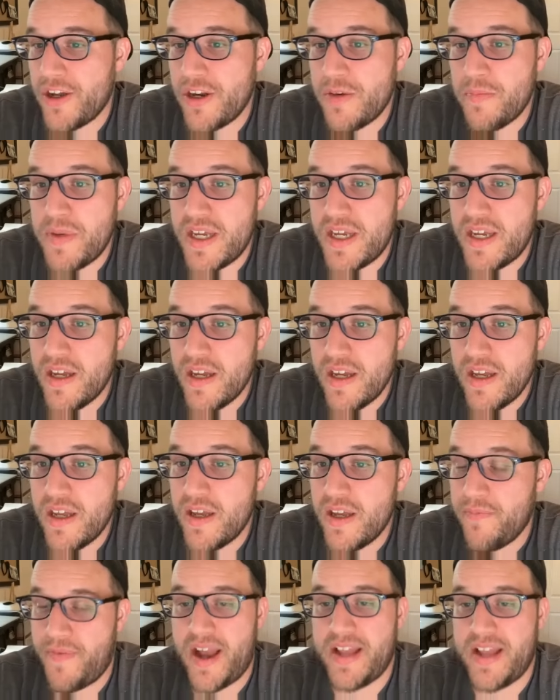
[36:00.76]
it could be
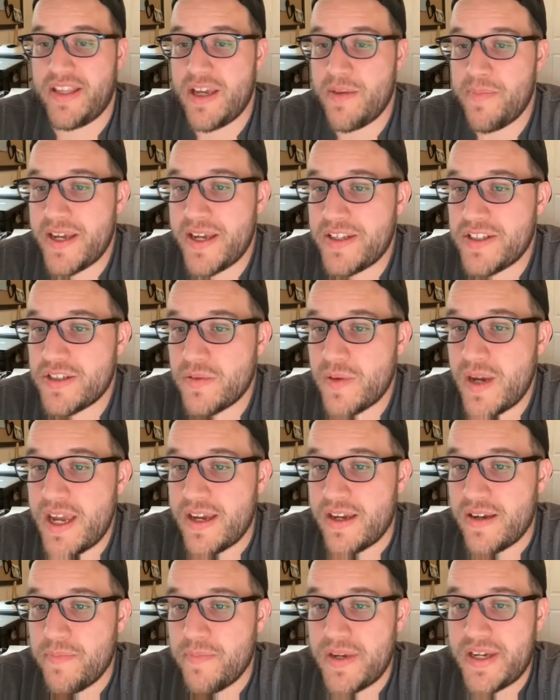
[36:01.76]
finally a big
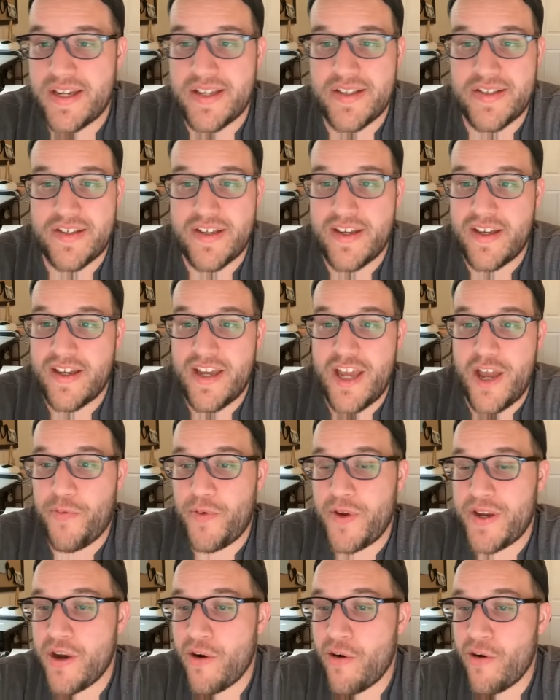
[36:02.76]
swing. Because
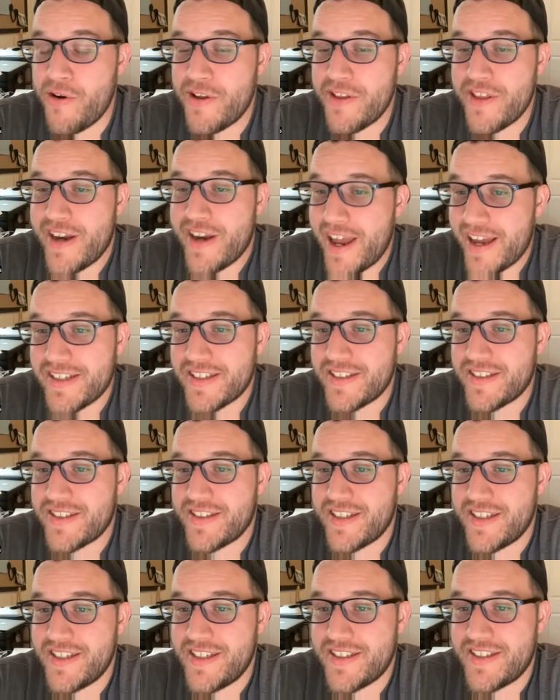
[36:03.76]
if we go into the
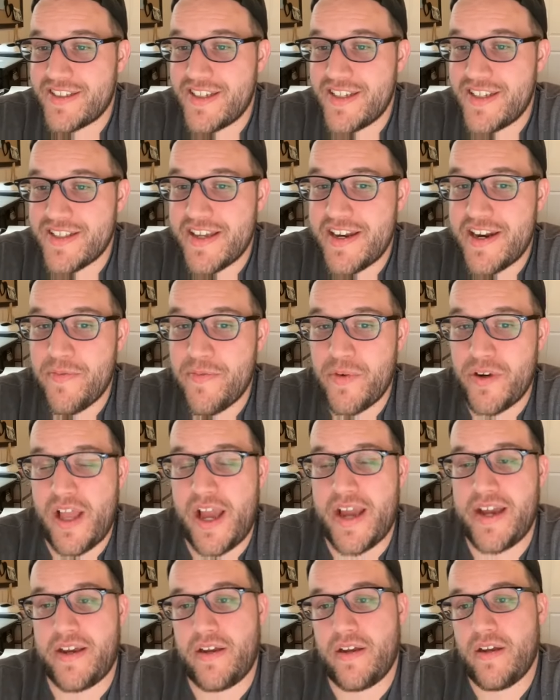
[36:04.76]
next season and we're
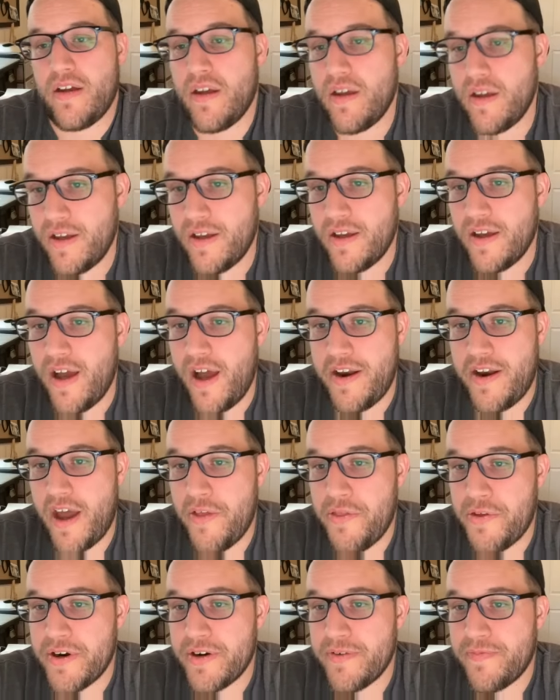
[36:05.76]
like
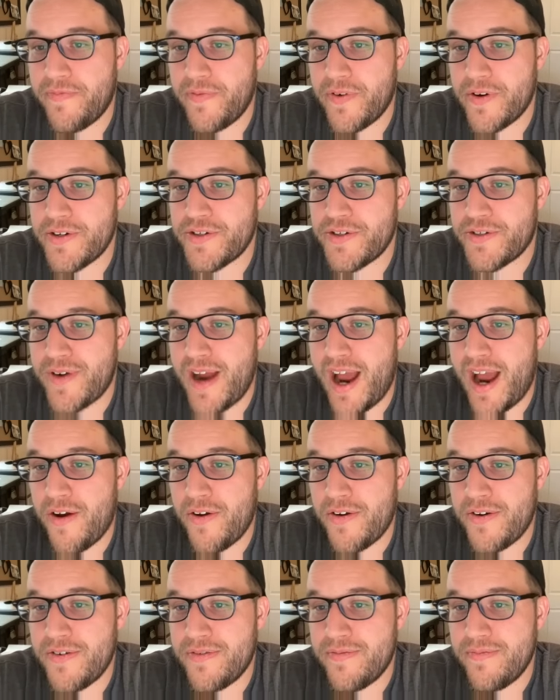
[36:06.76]
another first
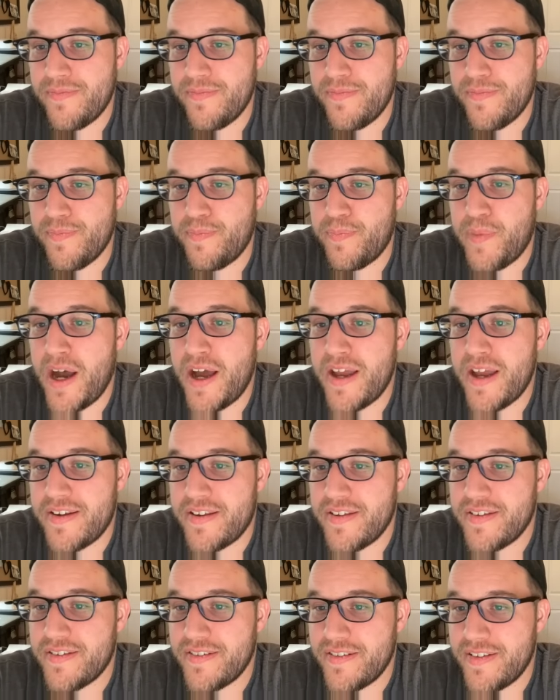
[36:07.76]
round
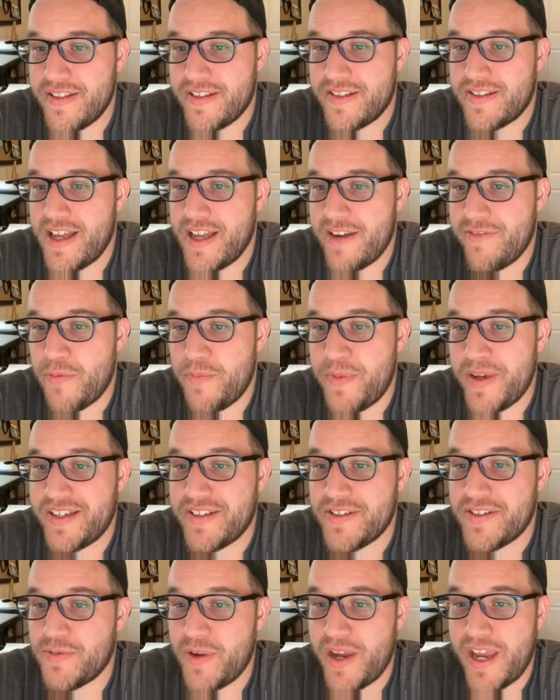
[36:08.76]
bunt instead of a
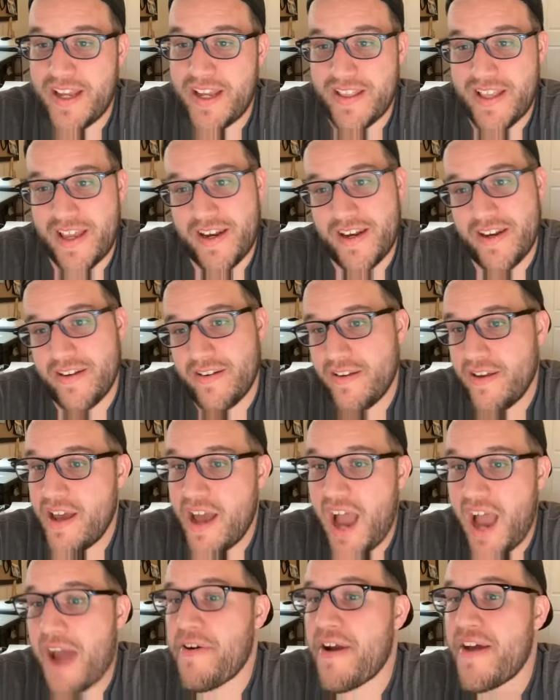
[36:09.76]
big swing, then
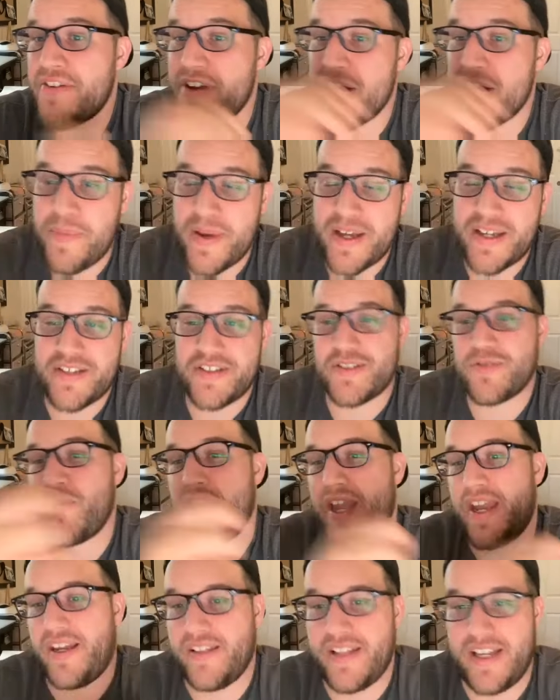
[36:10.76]
I'd rather a big
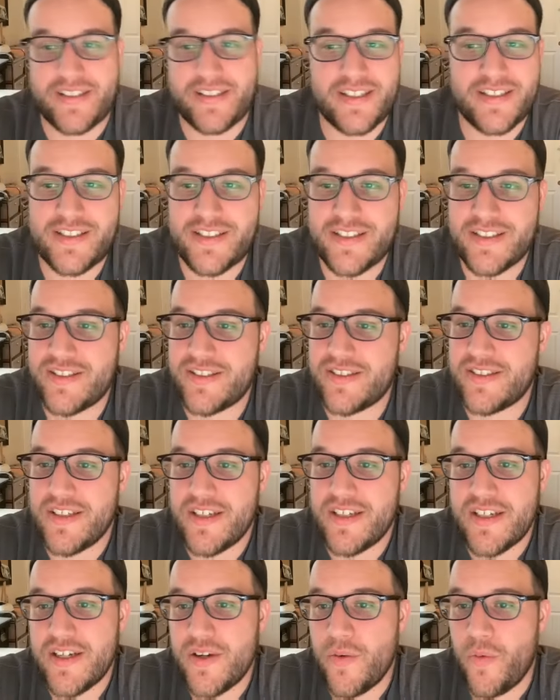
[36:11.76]
swing. Like, let's just,
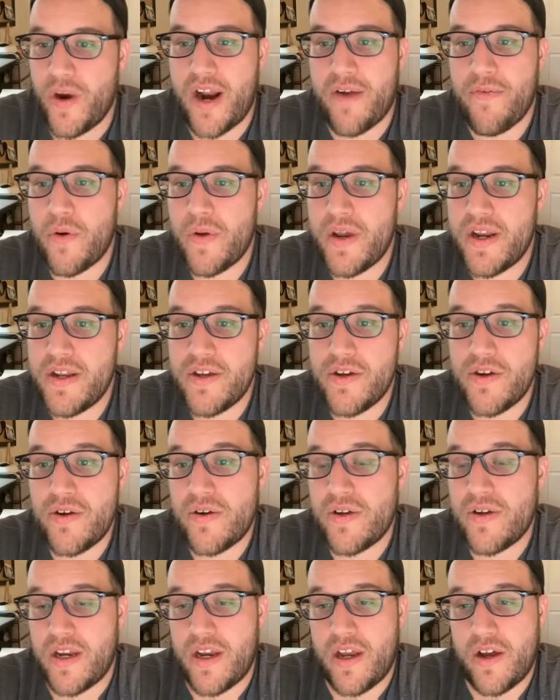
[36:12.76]
whatever we
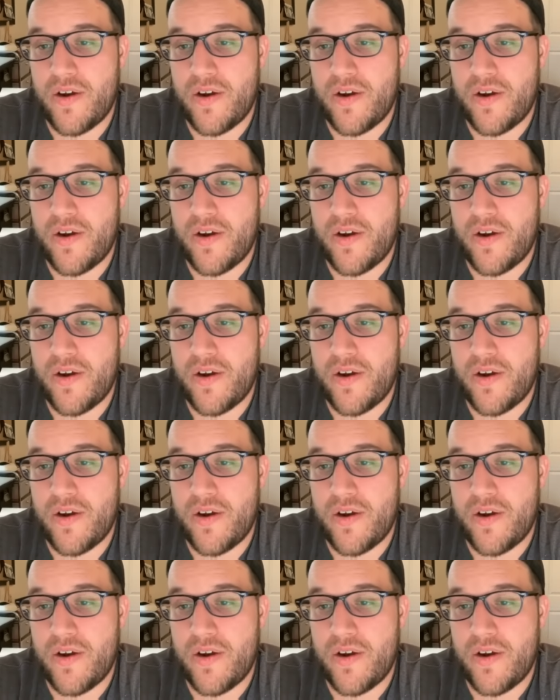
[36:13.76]
do,